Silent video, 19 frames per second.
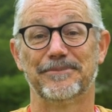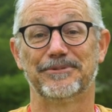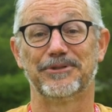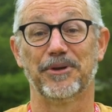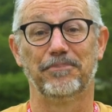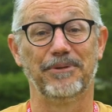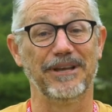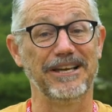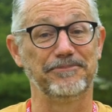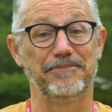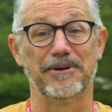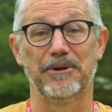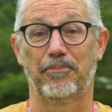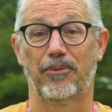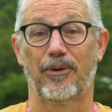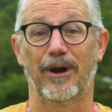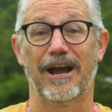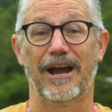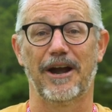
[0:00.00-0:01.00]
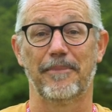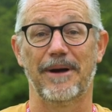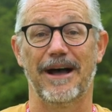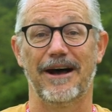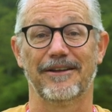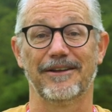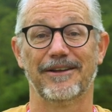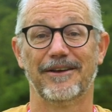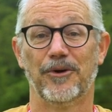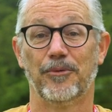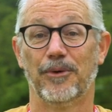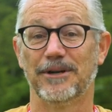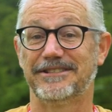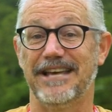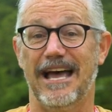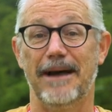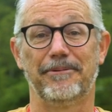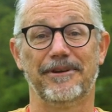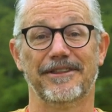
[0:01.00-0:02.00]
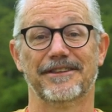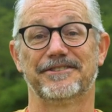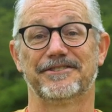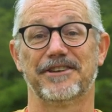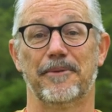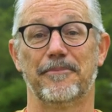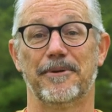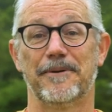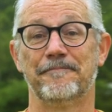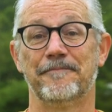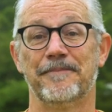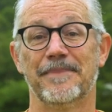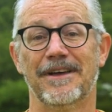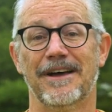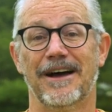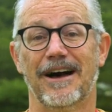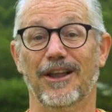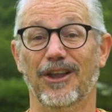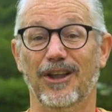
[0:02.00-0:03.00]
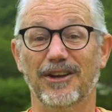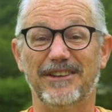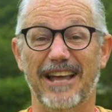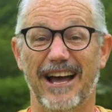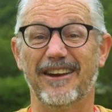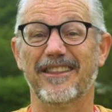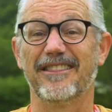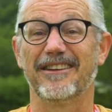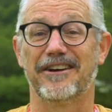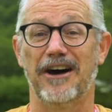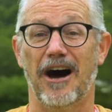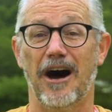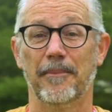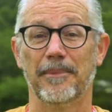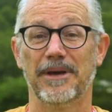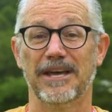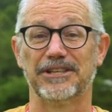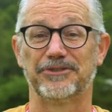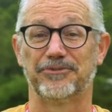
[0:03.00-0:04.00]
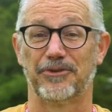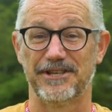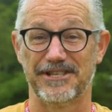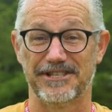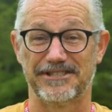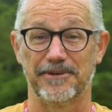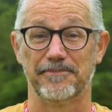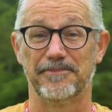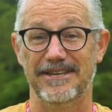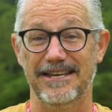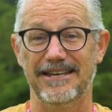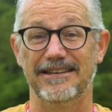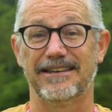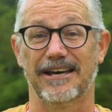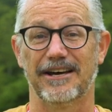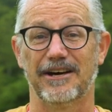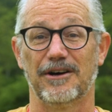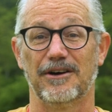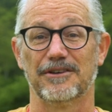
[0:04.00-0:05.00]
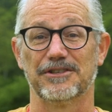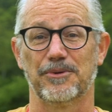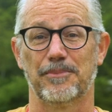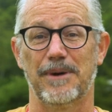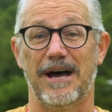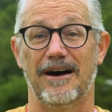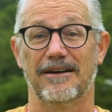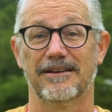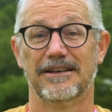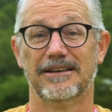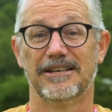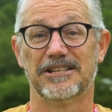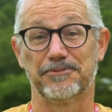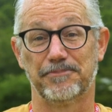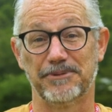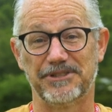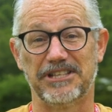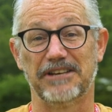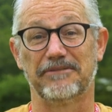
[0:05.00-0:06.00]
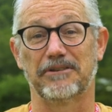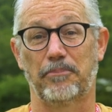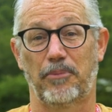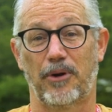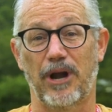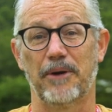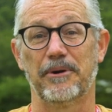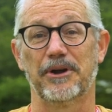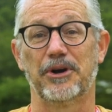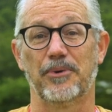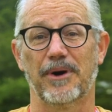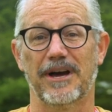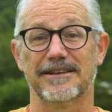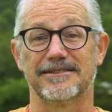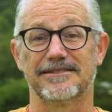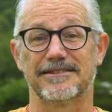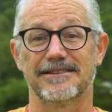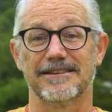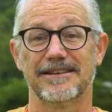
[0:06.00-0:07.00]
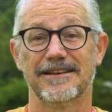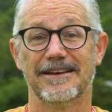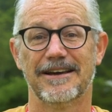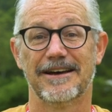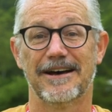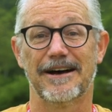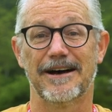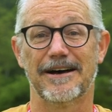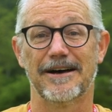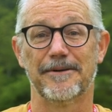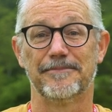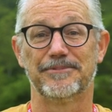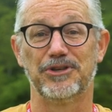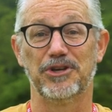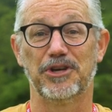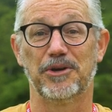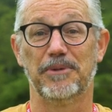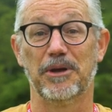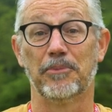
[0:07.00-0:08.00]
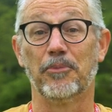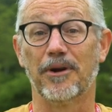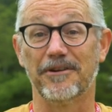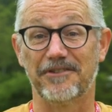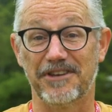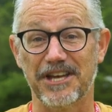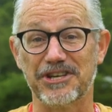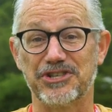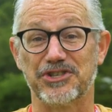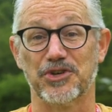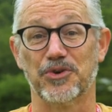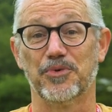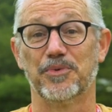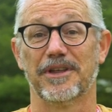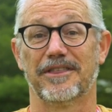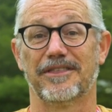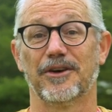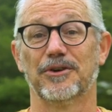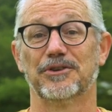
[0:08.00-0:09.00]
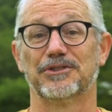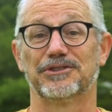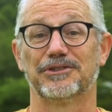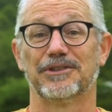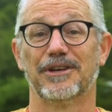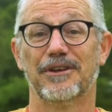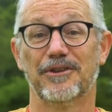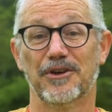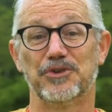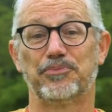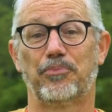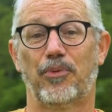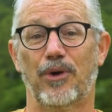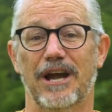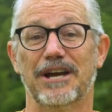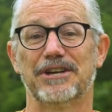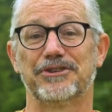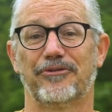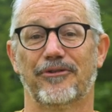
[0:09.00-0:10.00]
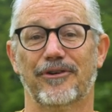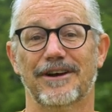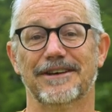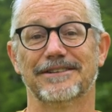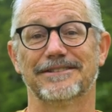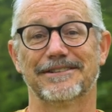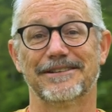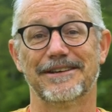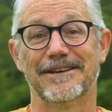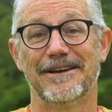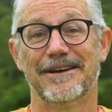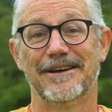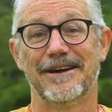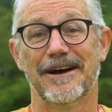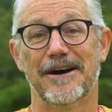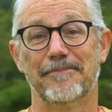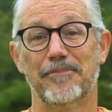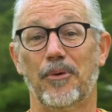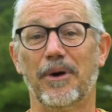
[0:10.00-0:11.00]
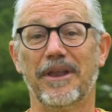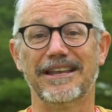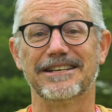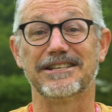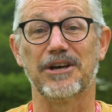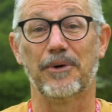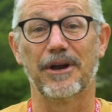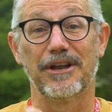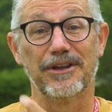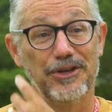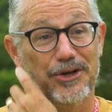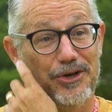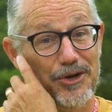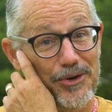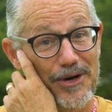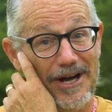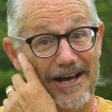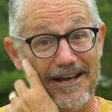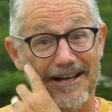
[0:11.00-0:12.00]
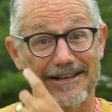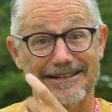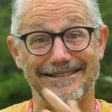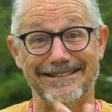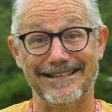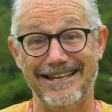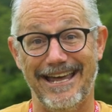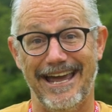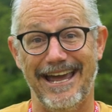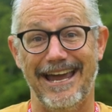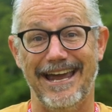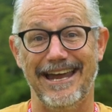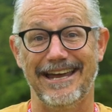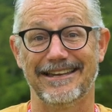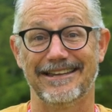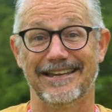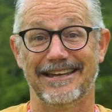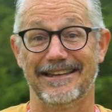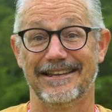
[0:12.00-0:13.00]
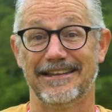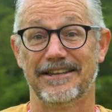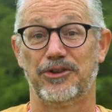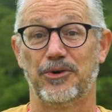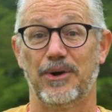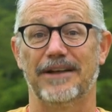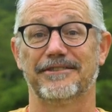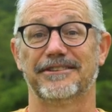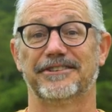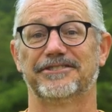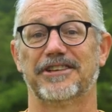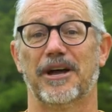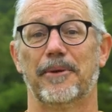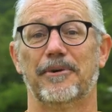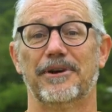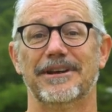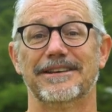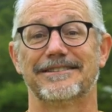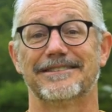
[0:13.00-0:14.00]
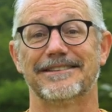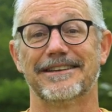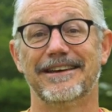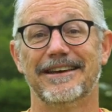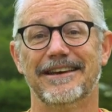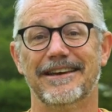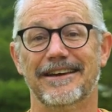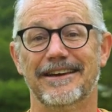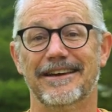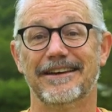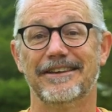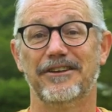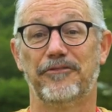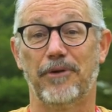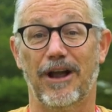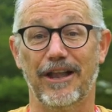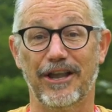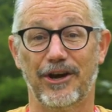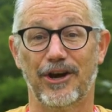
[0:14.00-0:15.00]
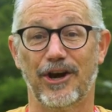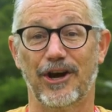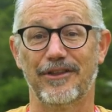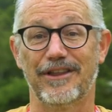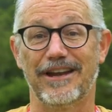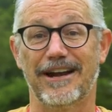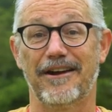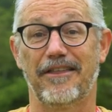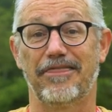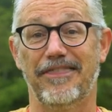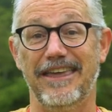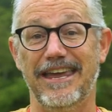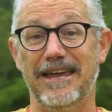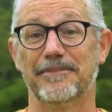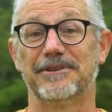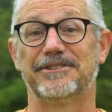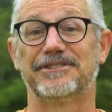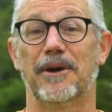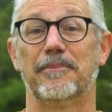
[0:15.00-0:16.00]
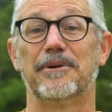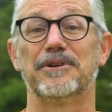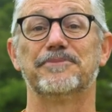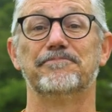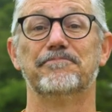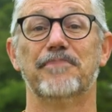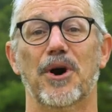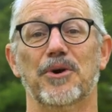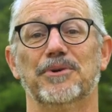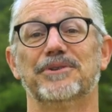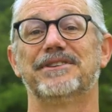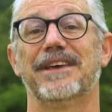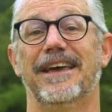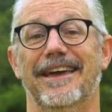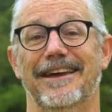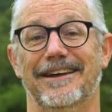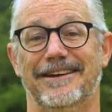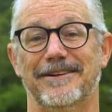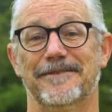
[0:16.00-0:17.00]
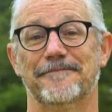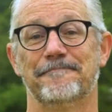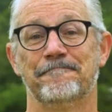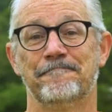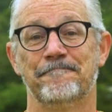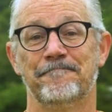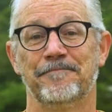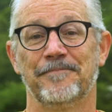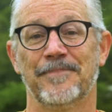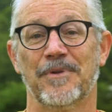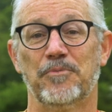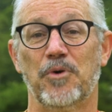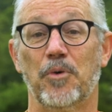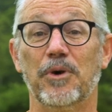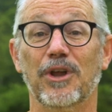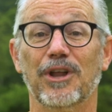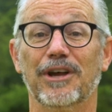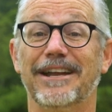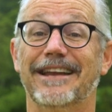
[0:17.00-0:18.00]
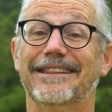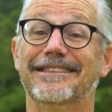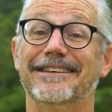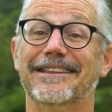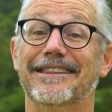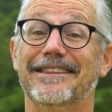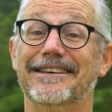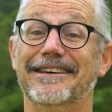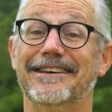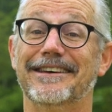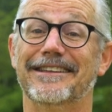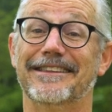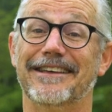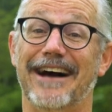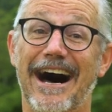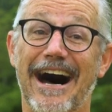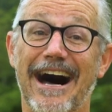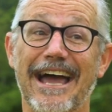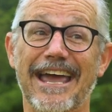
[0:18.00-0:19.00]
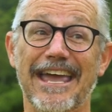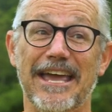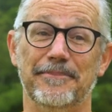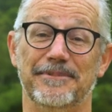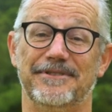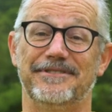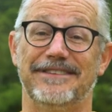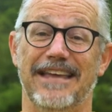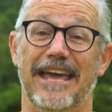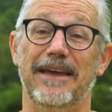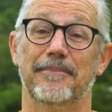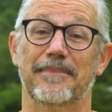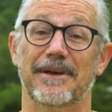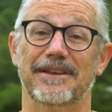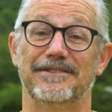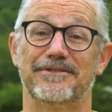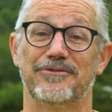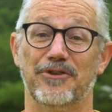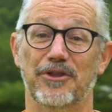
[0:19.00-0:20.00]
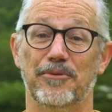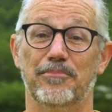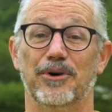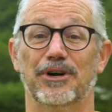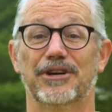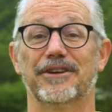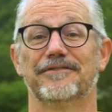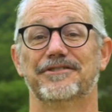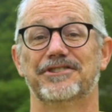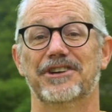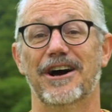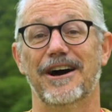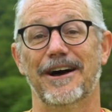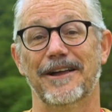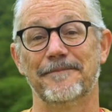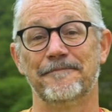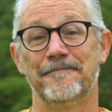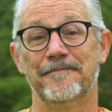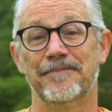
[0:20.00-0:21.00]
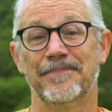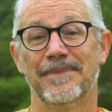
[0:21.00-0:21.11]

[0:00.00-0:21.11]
So please be in prayer about what's happening this summer. Look down in the comments for just some details about specific prayer requests so you can be more intentional with those prayers for us. But one of the things I want to do today and then throughout the summer is, you've probably heard that our theme this summer is Mosaic, where we're looking at the I am statements through the book of John.